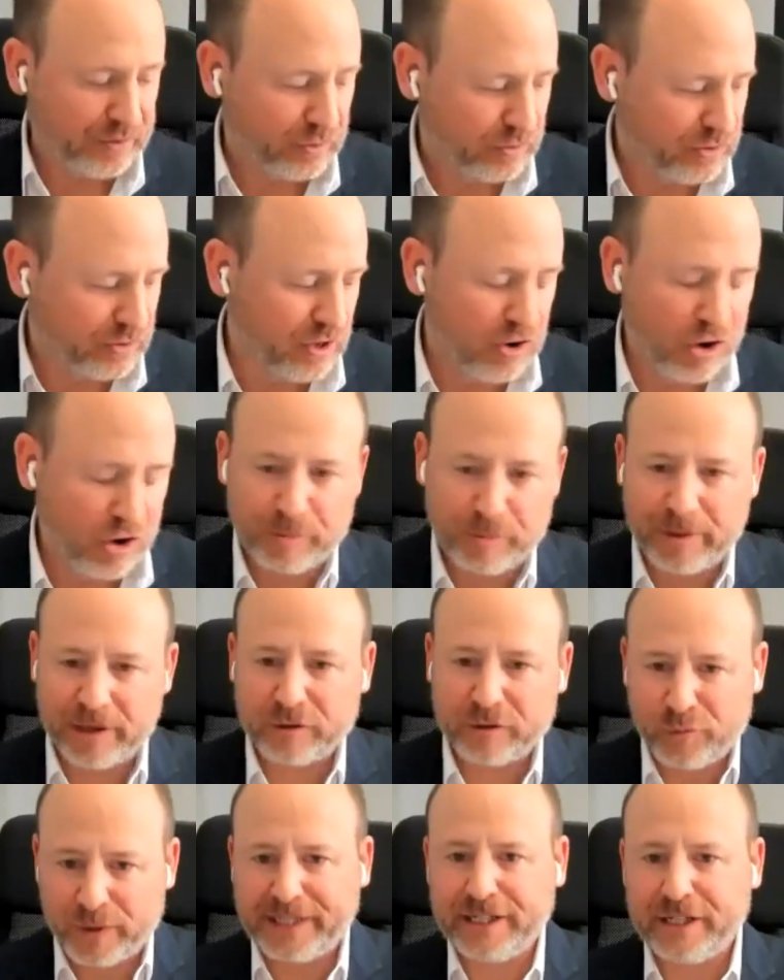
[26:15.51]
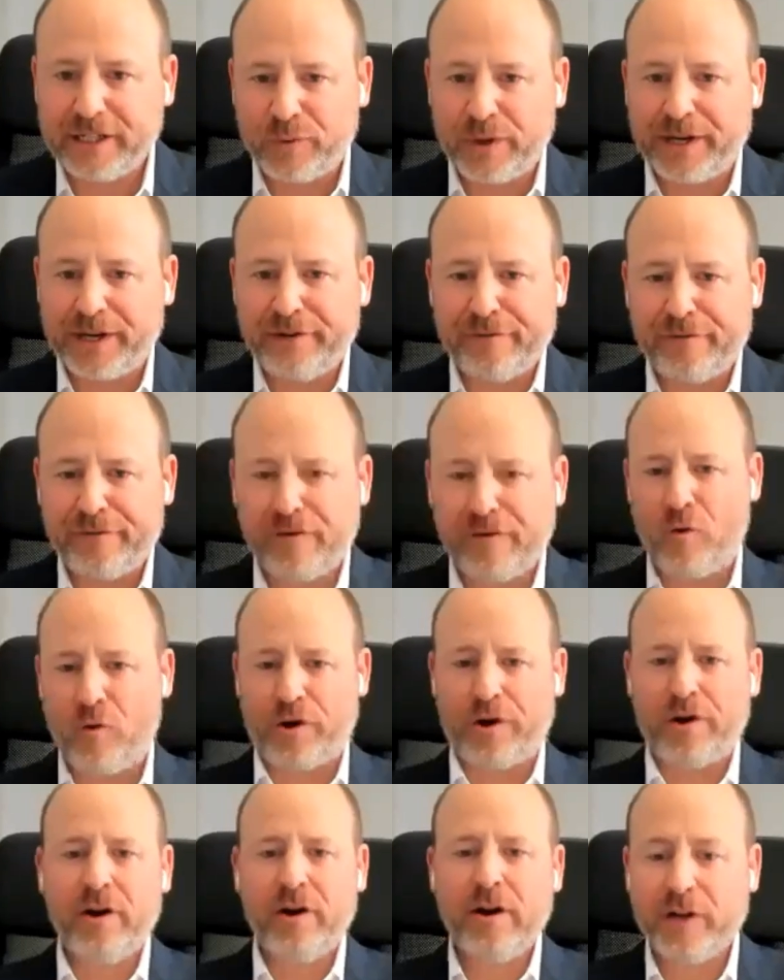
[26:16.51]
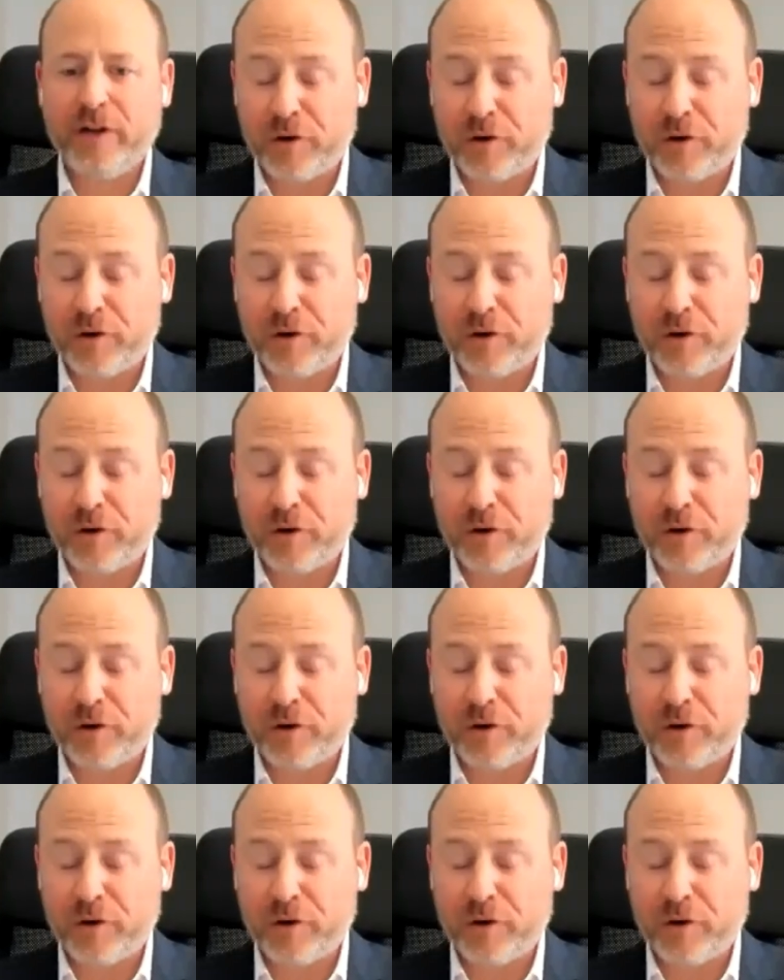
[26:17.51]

to talk about 2024,